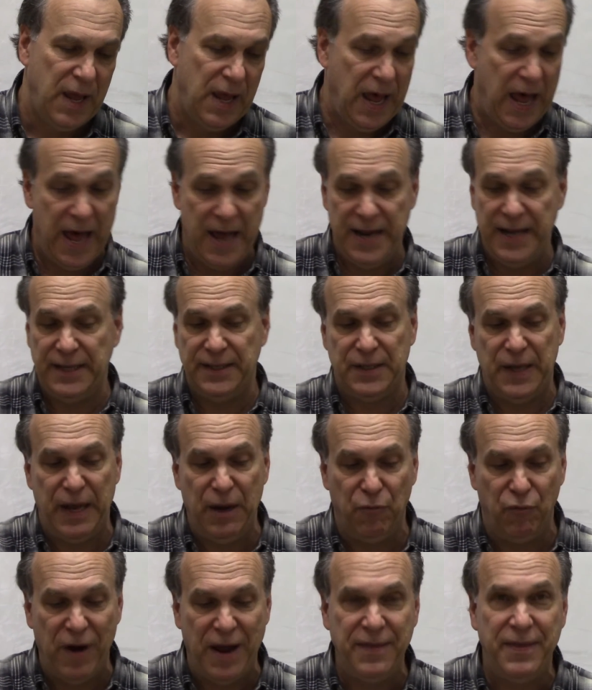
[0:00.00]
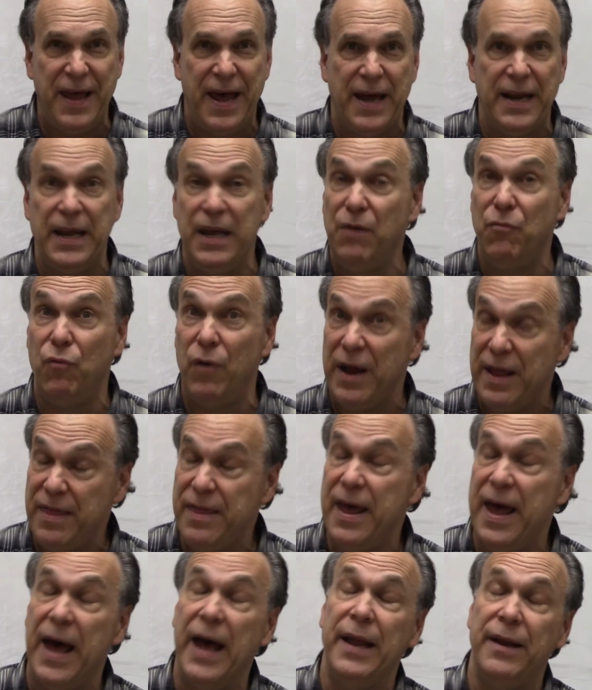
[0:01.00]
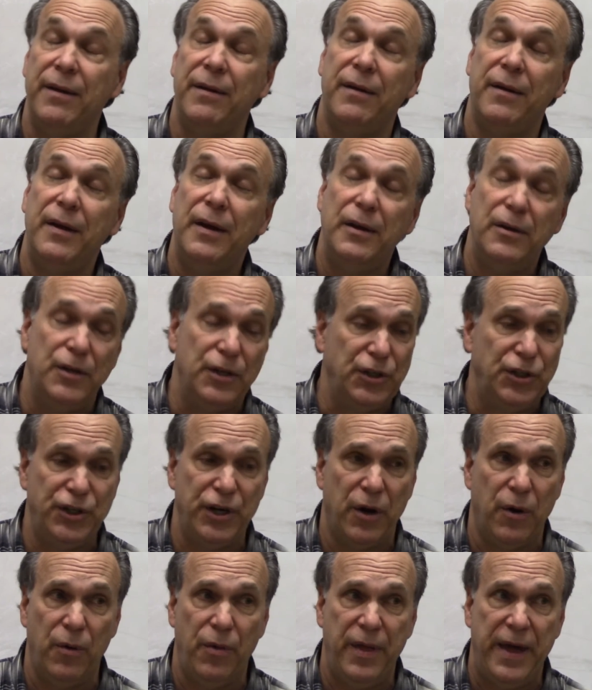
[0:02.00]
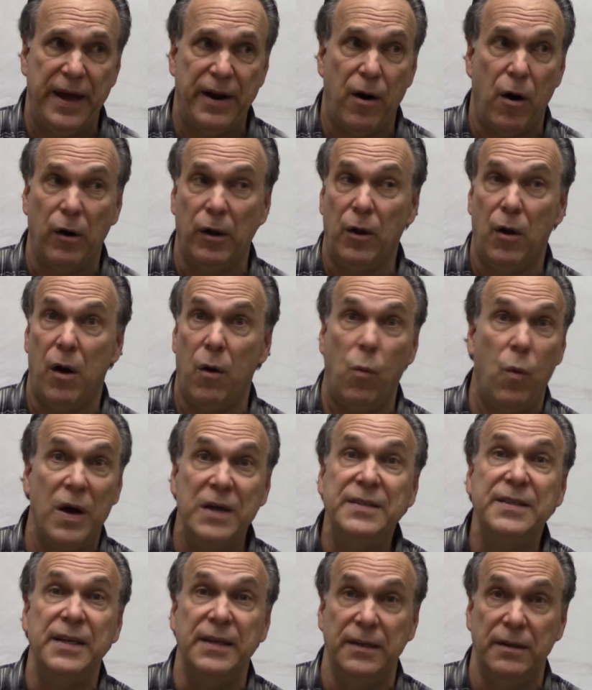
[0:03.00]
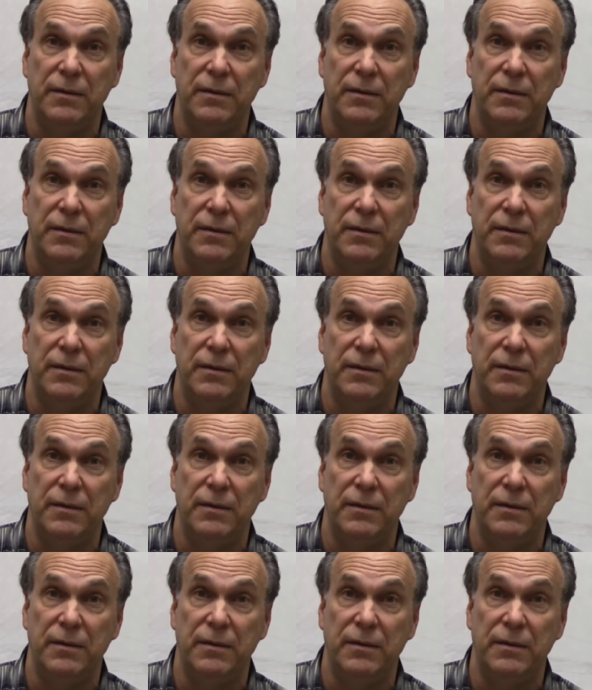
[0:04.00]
And he read that to show that our law wasn't.